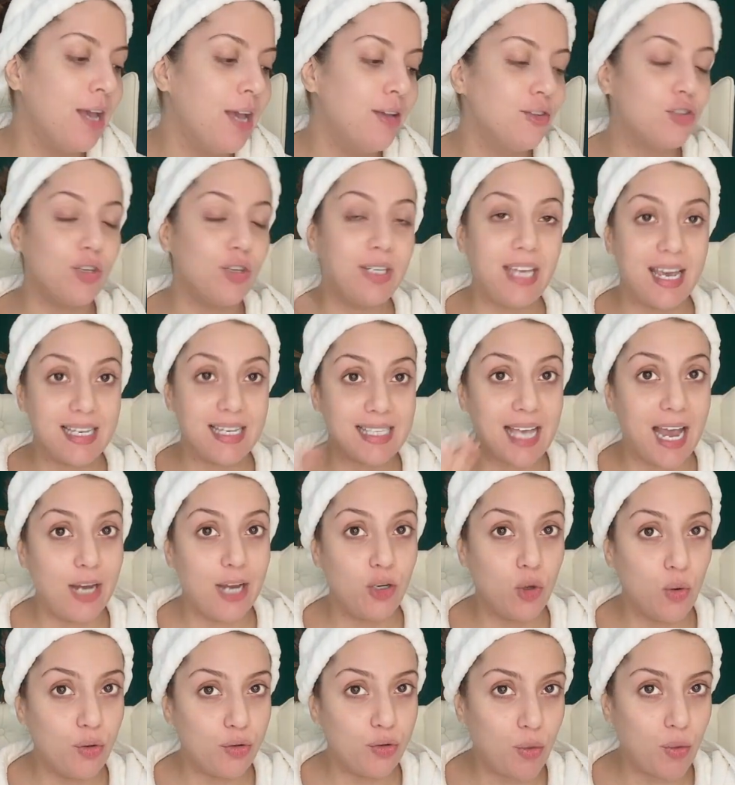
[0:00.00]
So yes, I
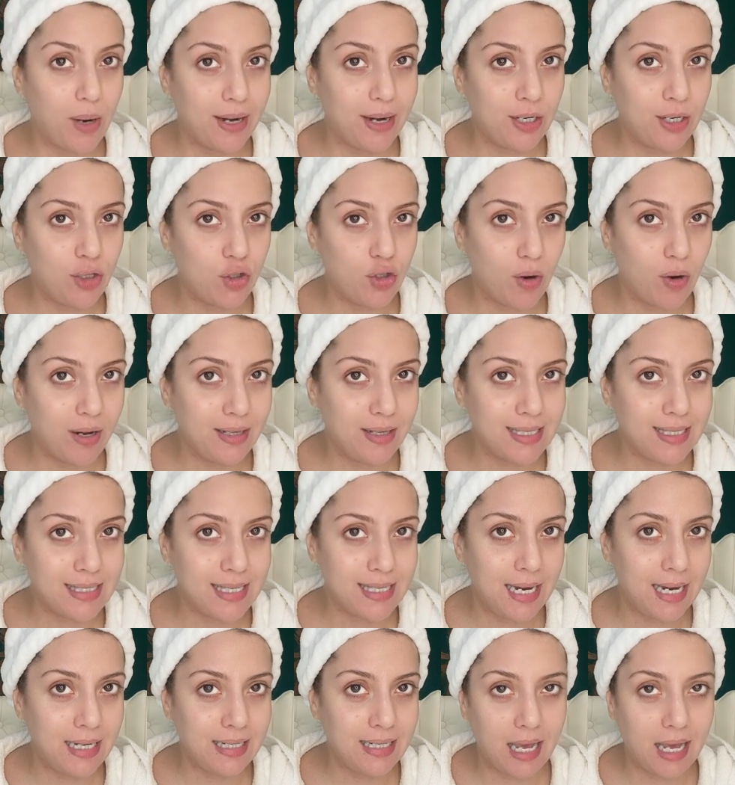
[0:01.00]
don't quite enjoy the
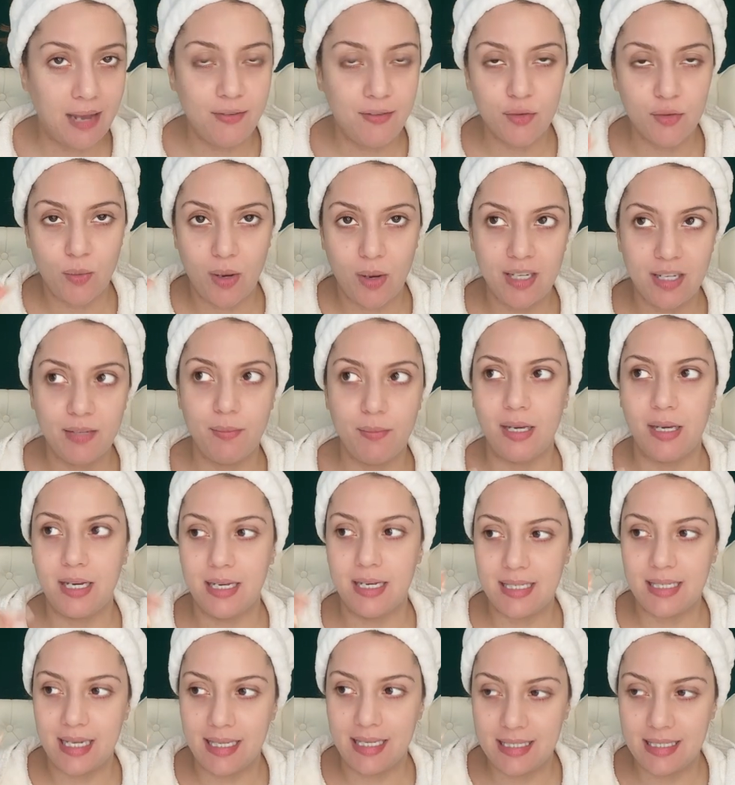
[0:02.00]
St. Ives one
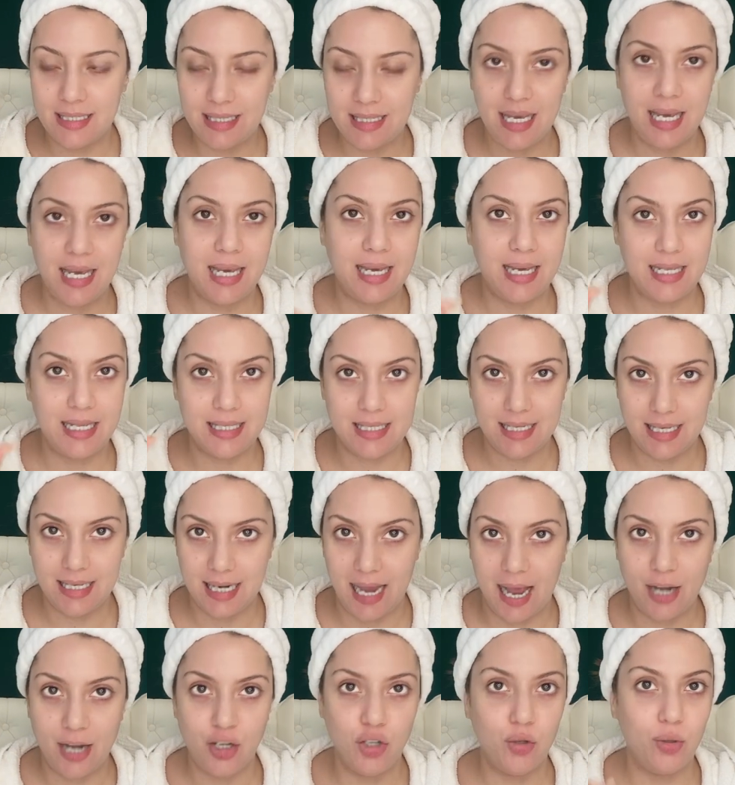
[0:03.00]
because it's thick, it's
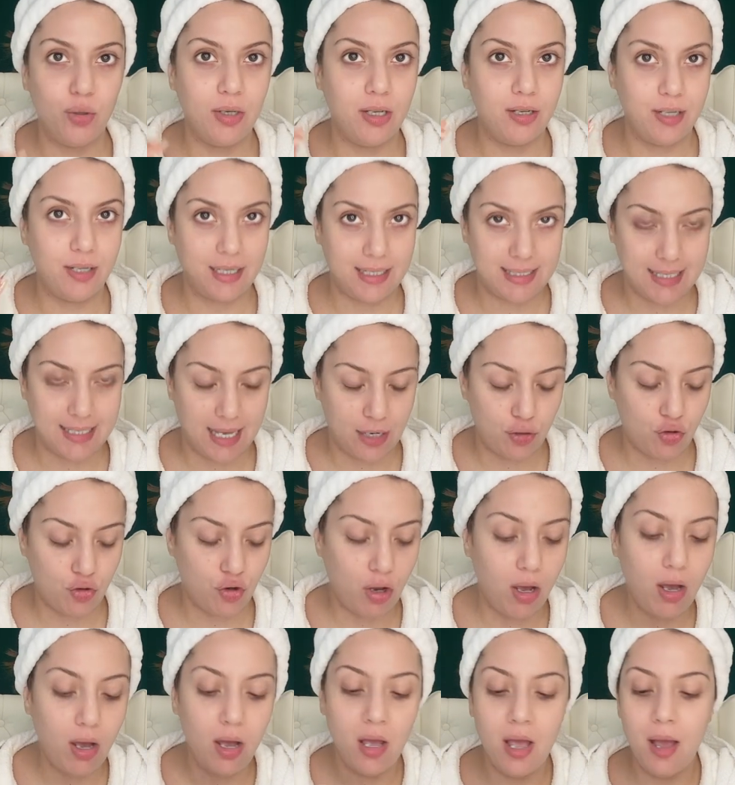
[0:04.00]
granular,
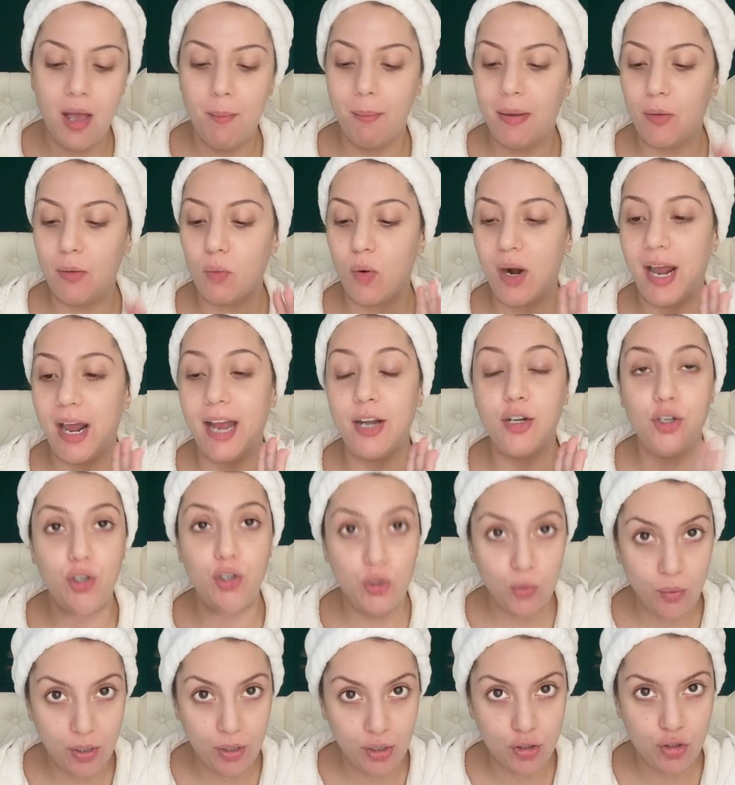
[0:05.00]
etc. But what I
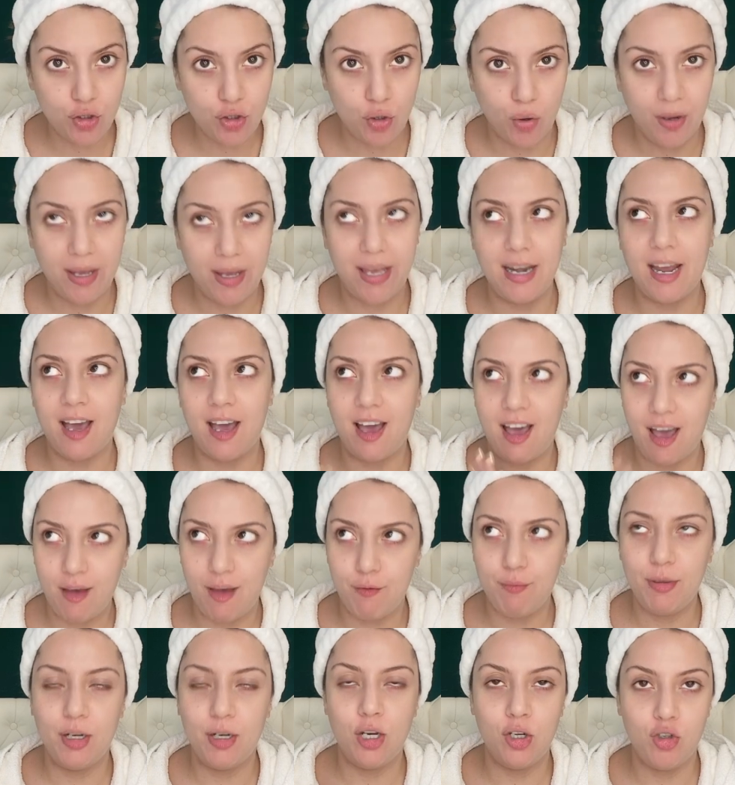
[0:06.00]
do enjoy and I
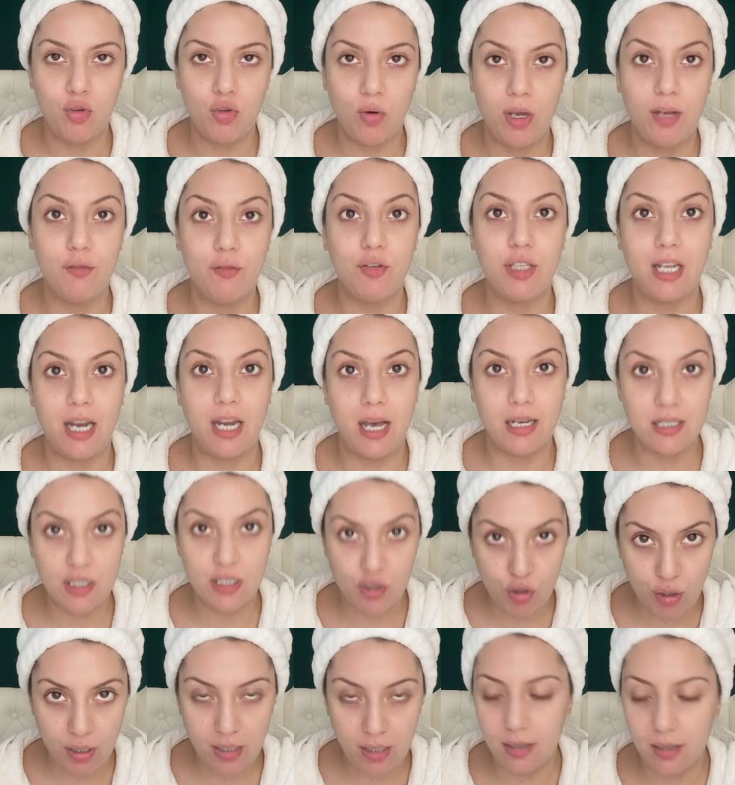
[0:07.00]
have been enjoying for the last
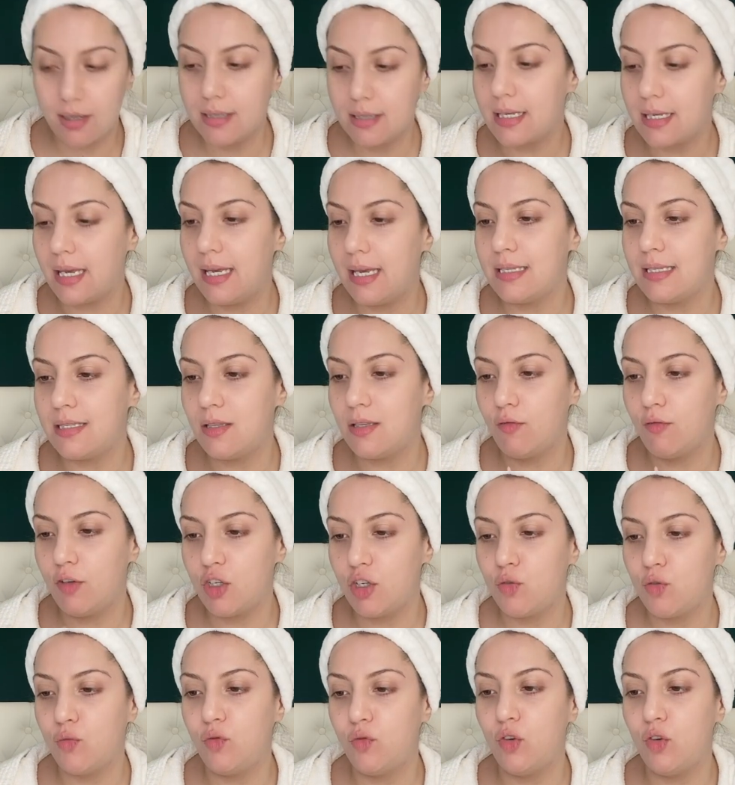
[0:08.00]
3 years is the
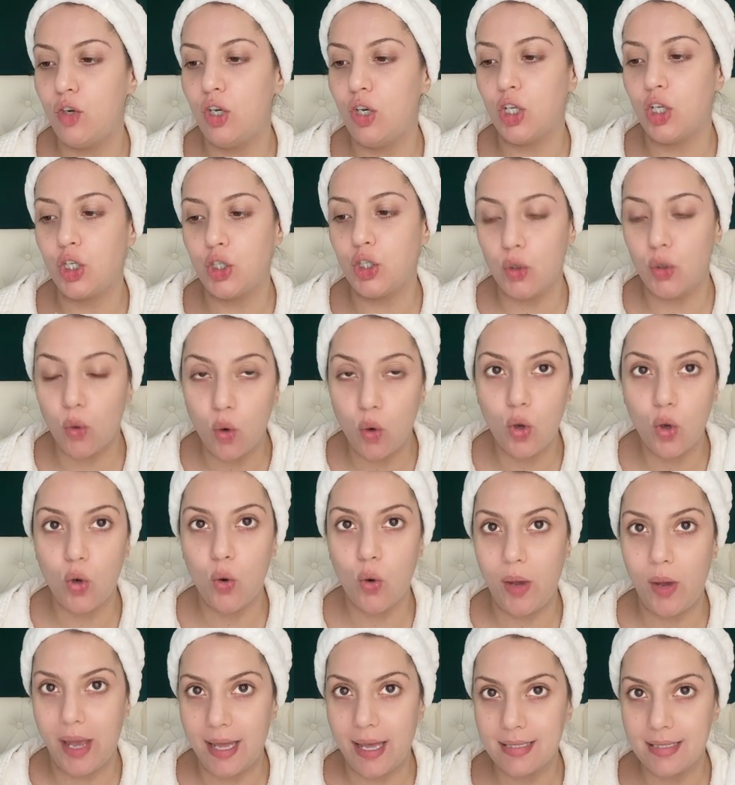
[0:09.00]
Wishful
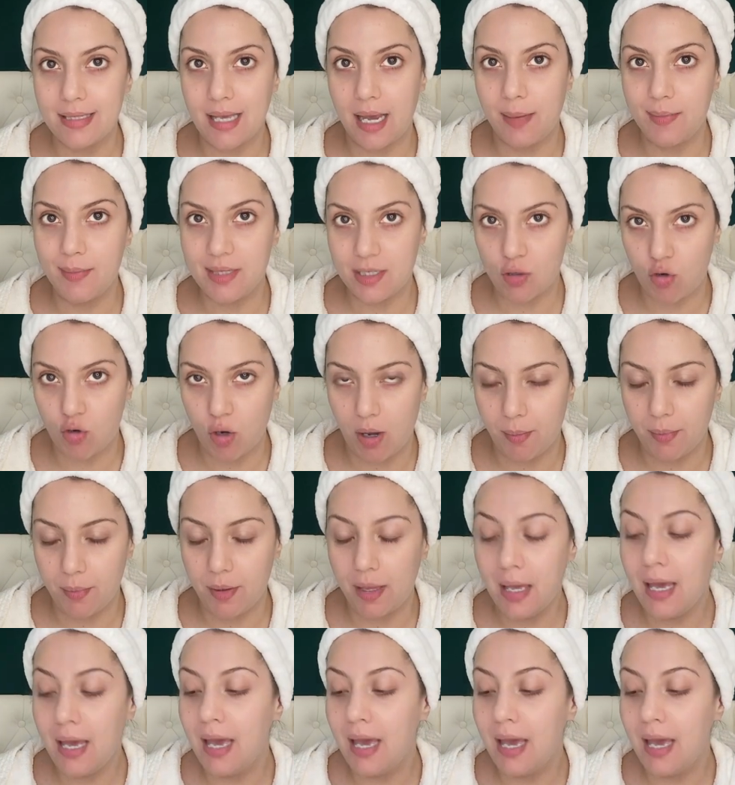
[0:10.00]
YoGlow Enzyme Scrub.